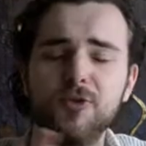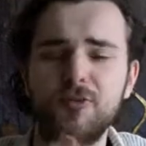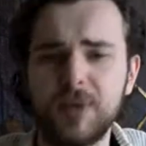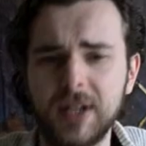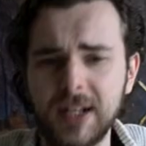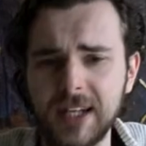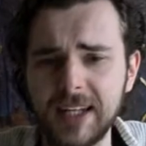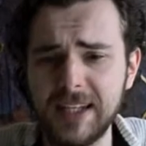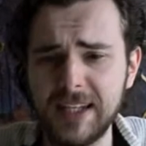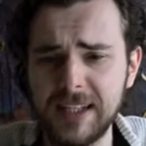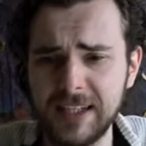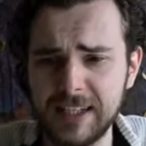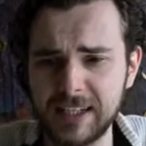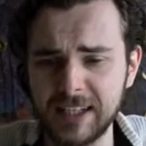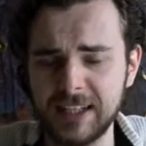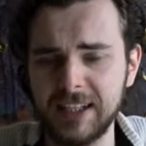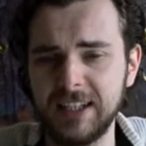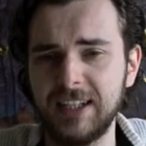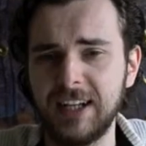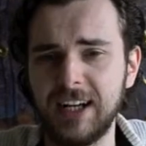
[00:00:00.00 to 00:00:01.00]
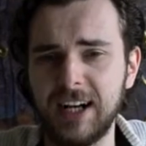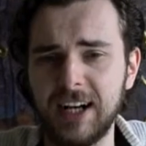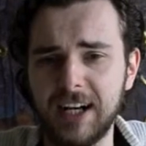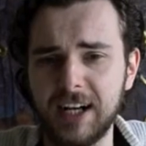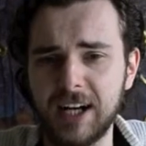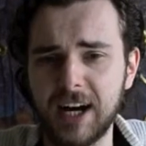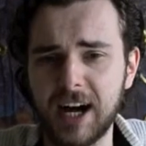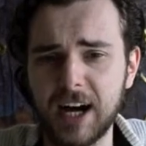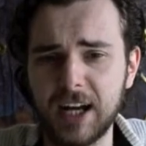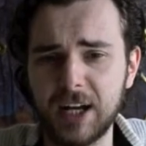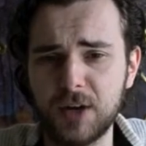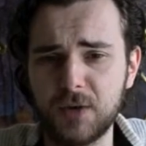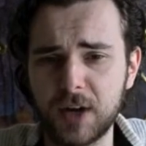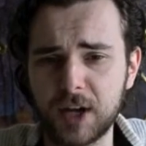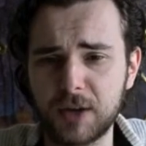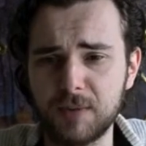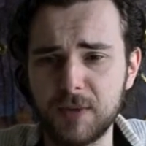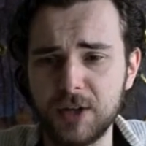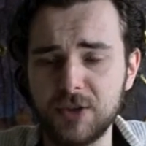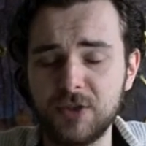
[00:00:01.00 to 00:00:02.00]
please highly
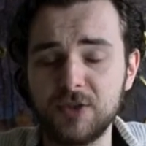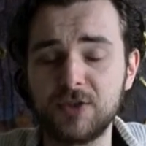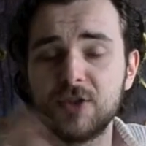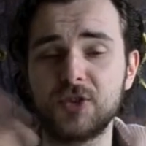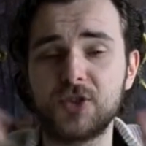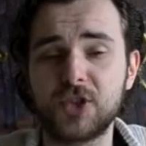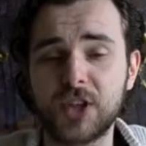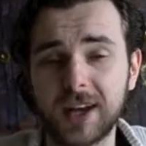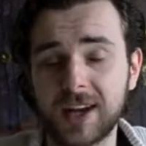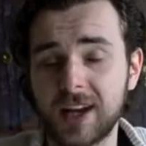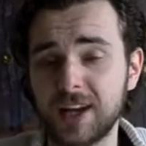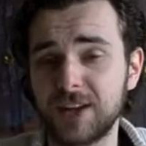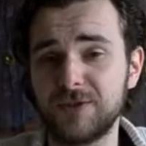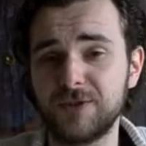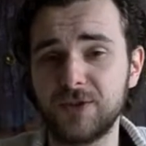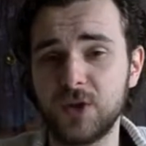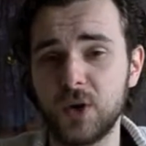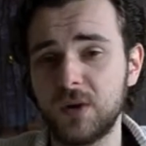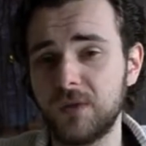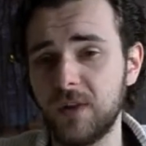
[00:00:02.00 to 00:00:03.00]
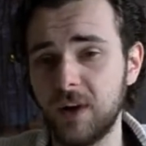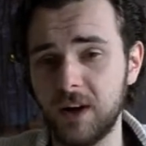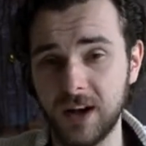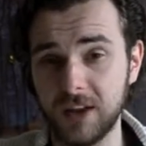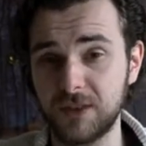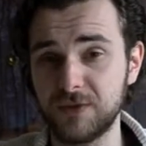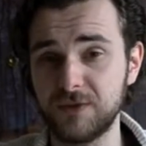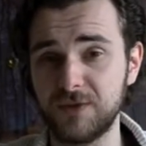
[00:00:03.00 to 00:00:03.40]
recommend you to check out a few of our other